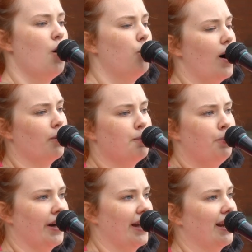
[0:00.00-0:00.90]
what we're
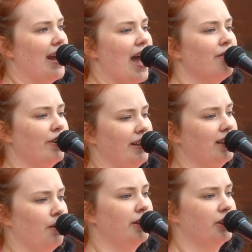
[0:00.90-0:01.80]
buying, everything
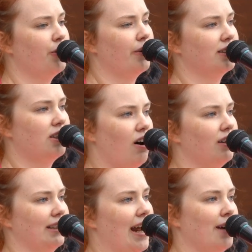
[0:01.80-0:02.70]
that we're doing is
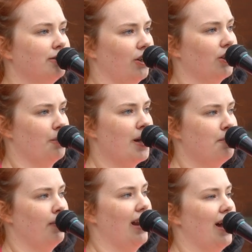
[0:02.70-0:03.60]
causing harm to other people.